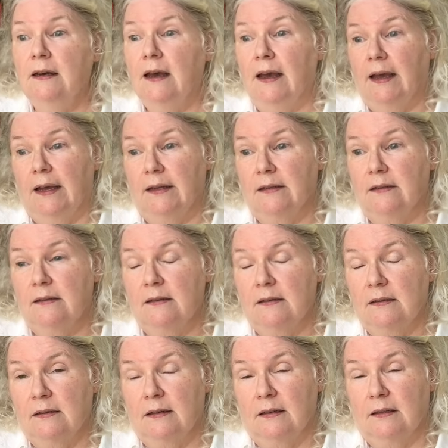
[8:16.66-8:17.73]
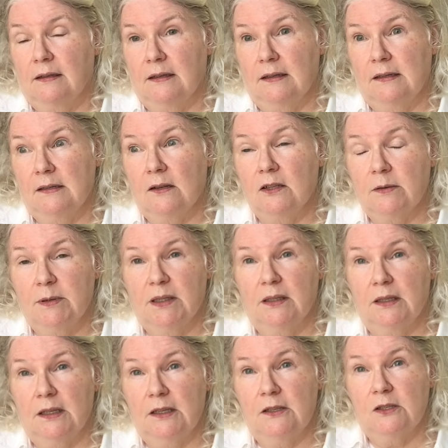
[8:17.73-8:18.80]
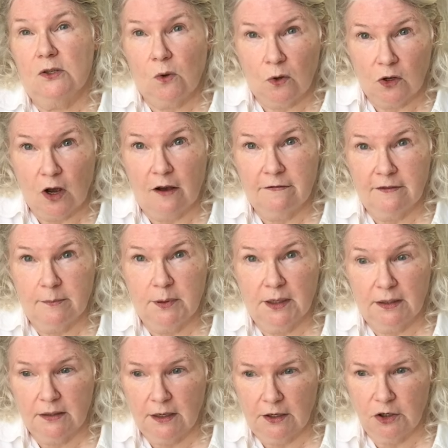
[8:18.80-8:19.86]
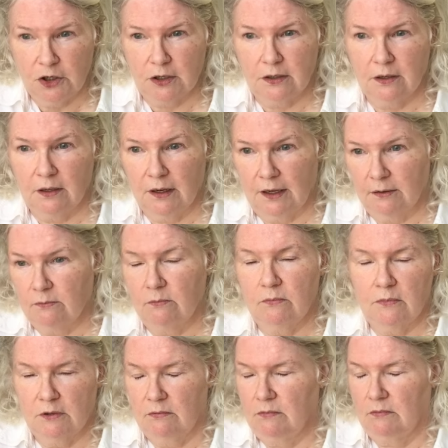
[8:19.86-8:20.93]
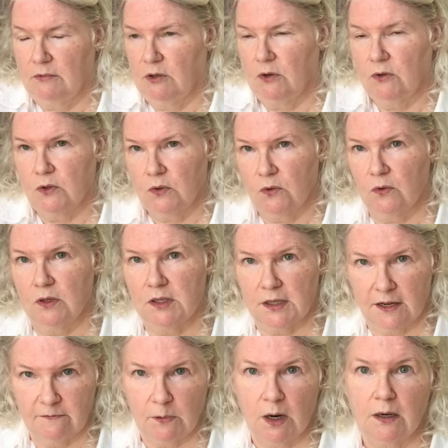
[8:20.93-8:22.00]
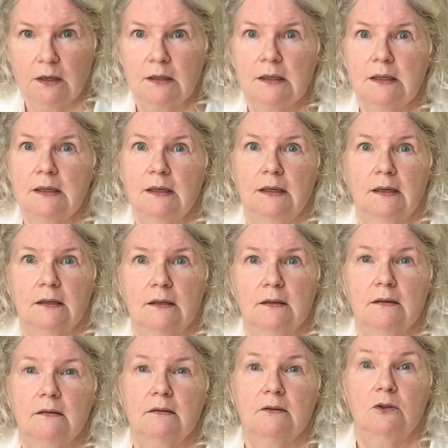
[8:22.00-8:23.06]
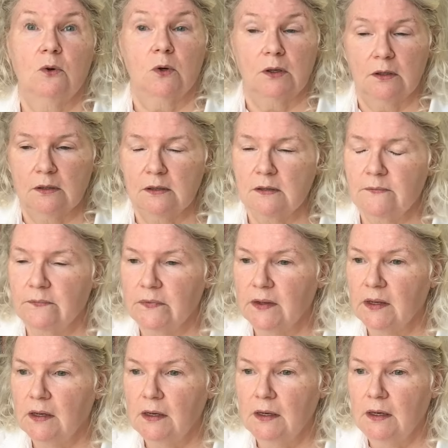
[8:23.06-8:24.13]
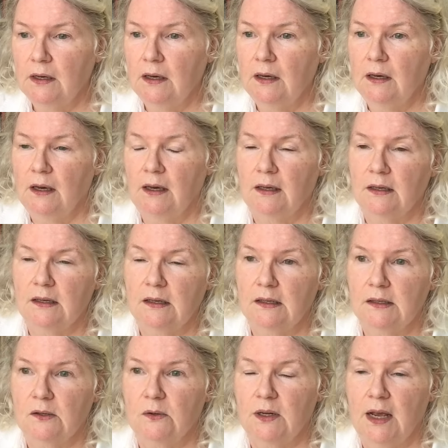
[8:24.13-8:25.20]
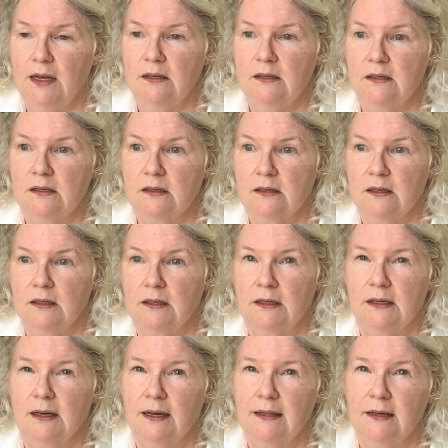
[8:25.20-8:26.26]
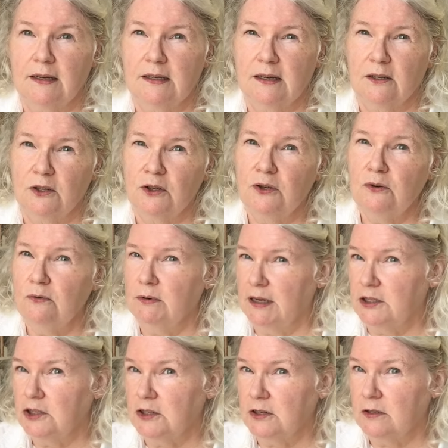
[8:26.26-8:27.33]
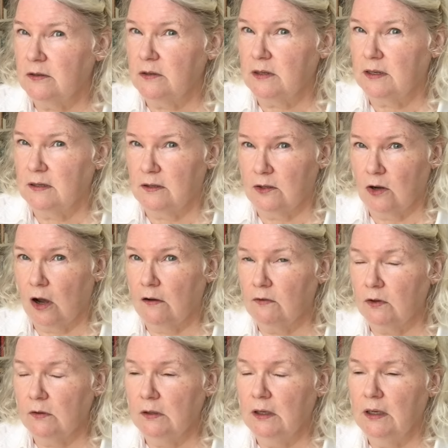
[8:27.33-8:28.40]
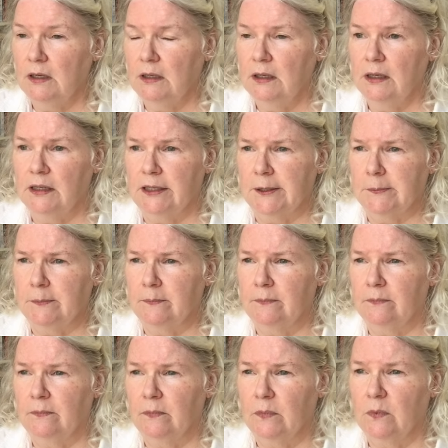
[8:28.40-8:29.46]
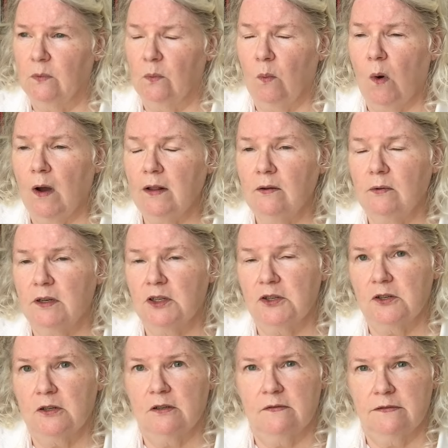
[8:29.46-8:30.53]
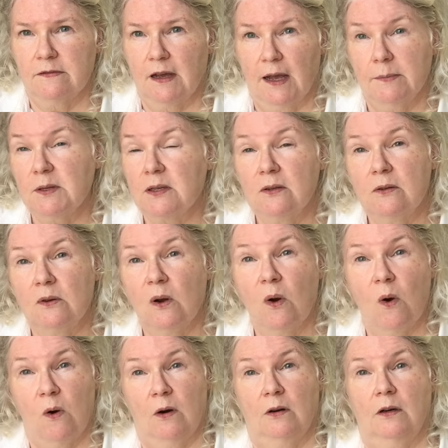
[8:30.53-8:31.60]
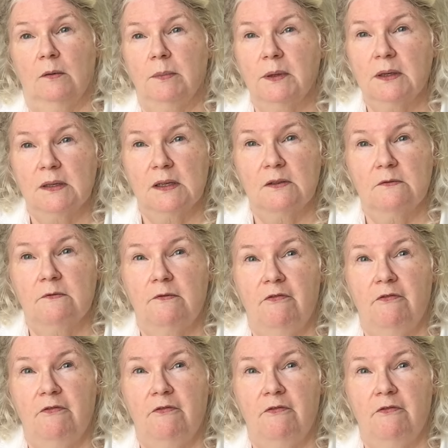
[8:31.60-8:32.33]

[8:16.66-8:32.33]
and is ultimately sold off the plantation and goes through the slave markets in New Orleans. So it has, I think, two registers as a novel. Um, one, the register of absolute horror, because it's